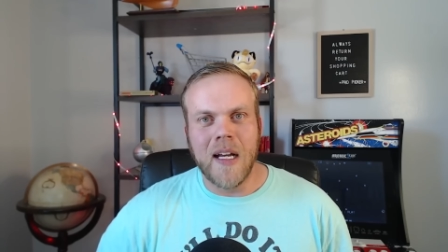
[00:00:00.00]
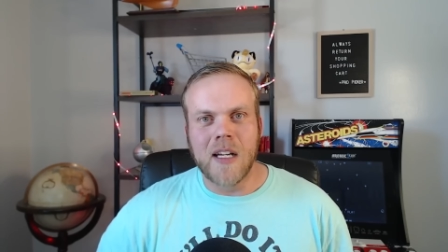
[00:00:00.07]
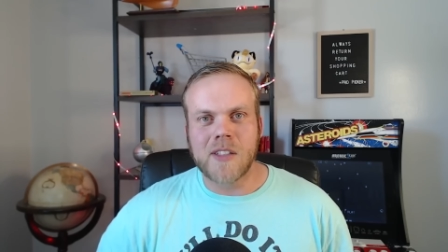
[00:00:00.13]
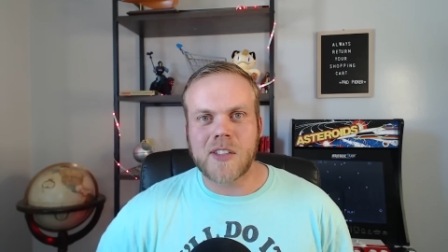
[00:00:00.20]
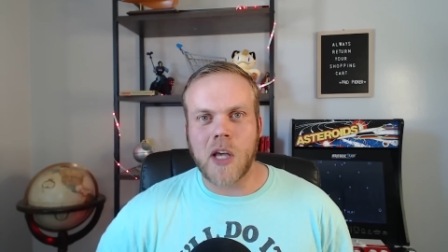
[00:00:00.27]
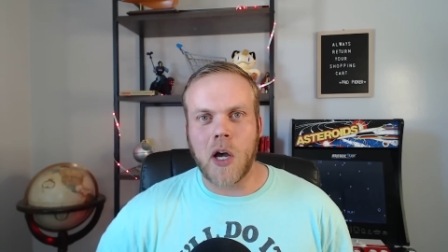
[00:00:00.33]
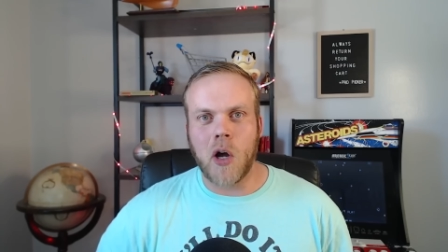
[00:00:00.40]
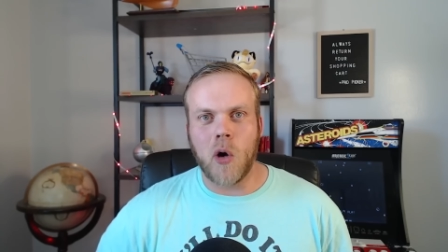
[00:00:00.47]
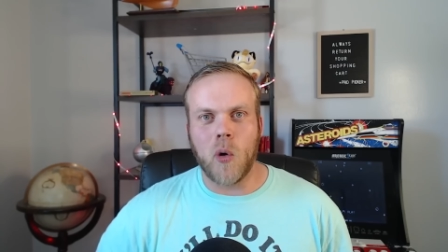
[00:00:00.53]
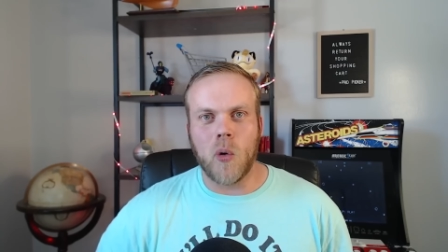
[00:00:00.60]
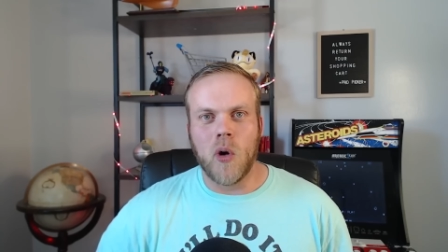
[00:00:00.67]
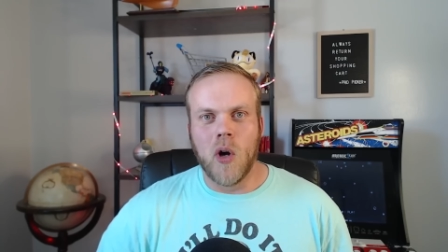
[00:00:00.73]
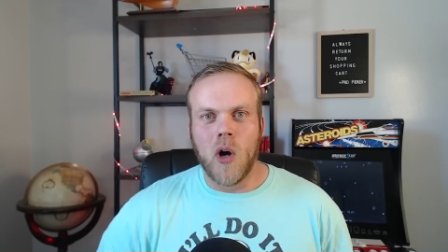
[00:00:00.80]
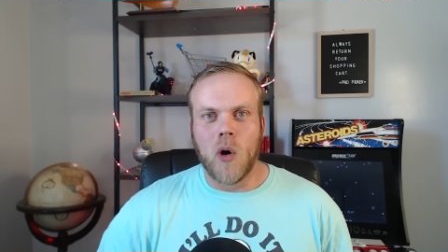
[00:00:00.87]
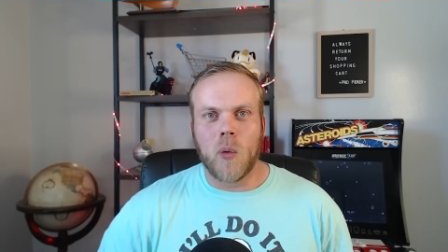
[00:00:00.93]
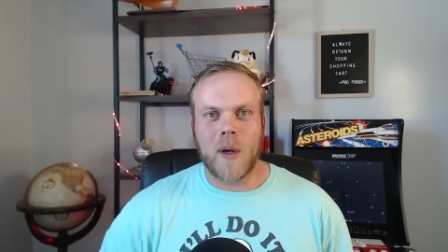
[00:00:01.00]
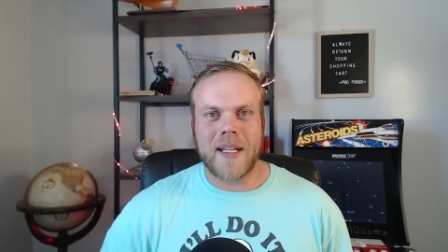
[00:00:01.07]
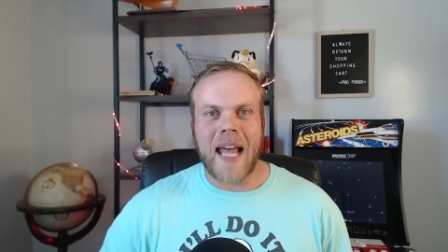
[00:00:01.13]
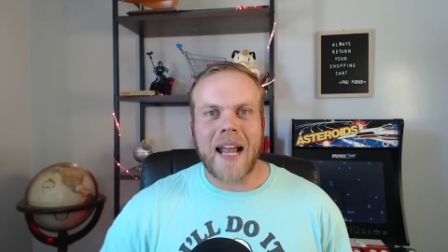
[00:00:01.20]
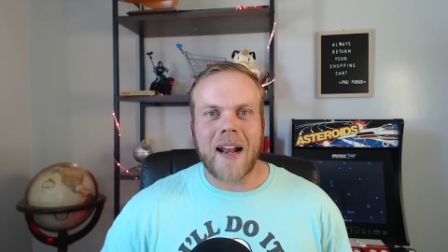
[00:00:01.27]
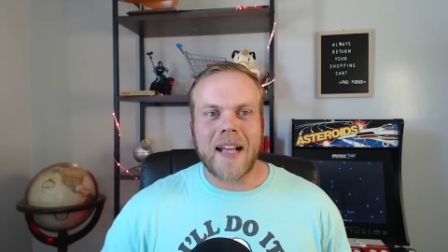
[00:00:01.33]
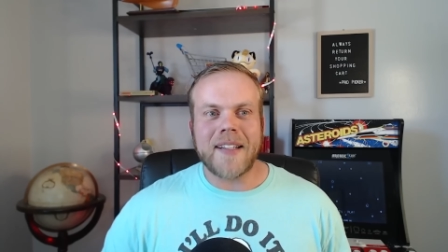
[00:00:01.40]
So when
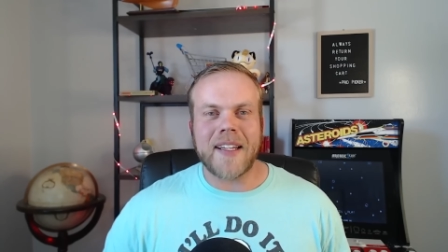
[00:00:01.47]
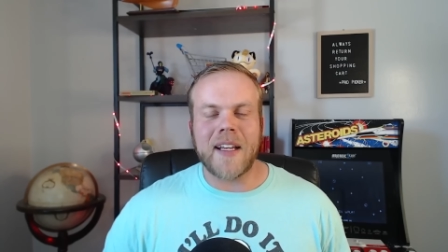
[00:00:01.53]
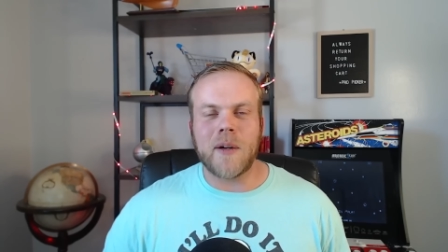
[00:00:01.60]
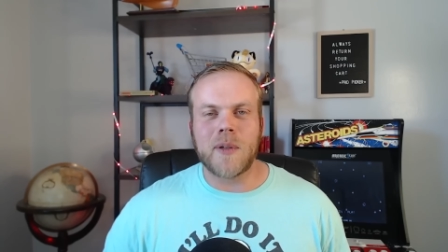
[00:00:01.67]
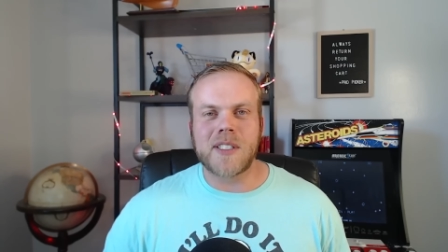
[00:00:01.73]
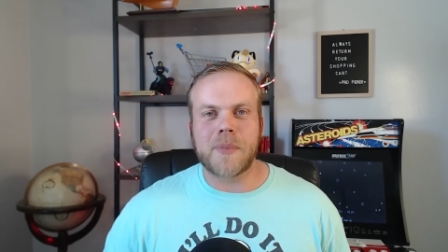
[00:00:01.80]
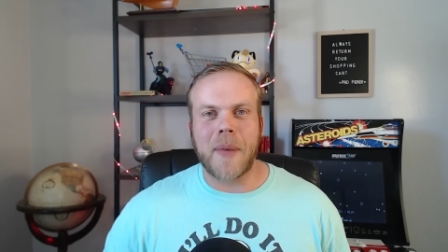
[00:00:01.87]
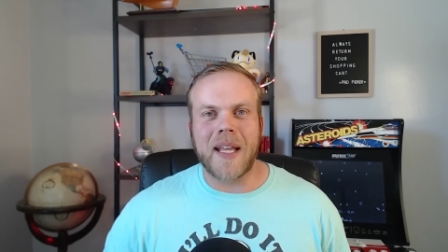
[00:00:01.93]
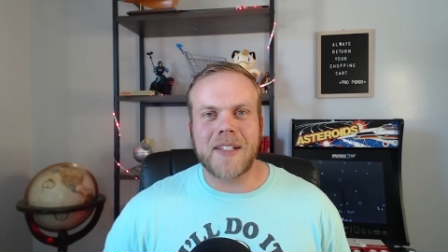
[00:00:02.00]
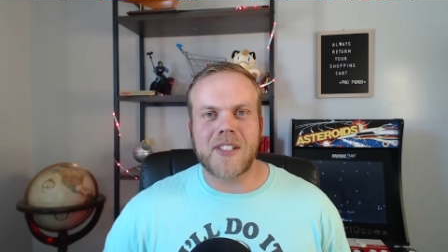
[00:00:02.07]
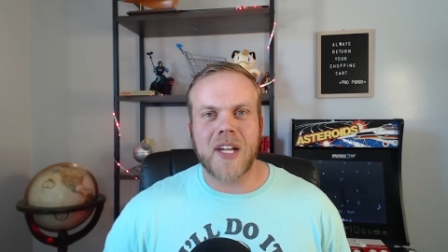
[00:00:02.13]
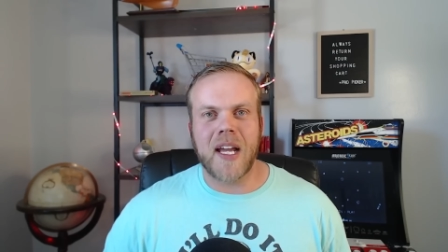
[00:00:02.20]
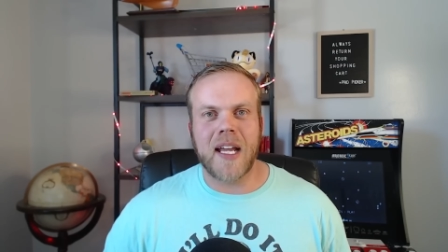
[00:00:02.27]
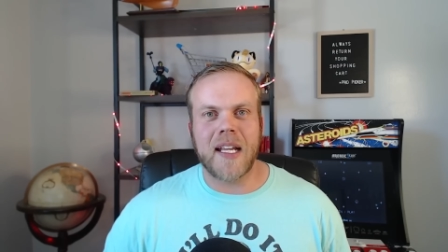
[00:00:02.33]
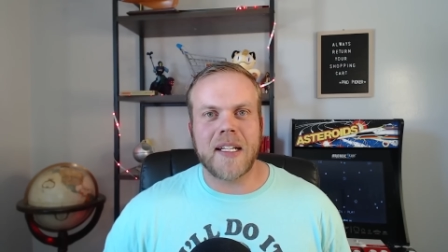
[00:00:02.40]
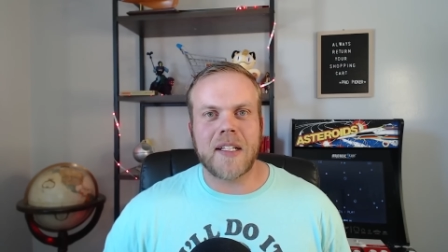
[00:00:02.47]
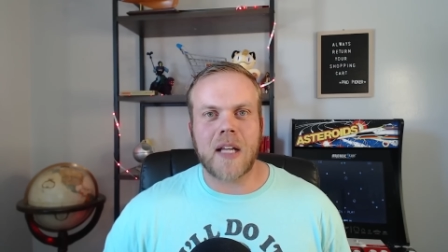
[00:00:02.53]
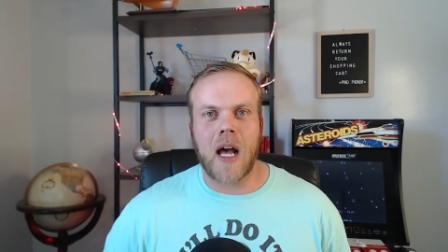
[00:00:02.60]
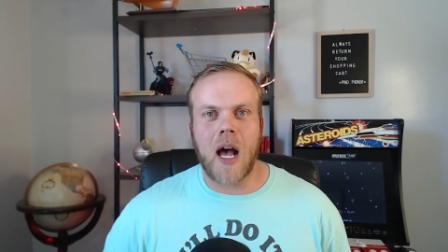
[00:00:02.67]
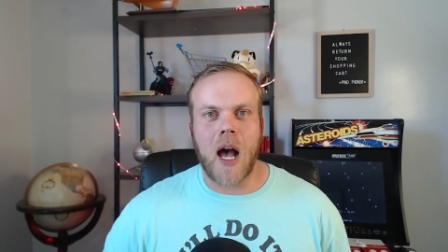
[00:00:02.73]
that idea was mentioned,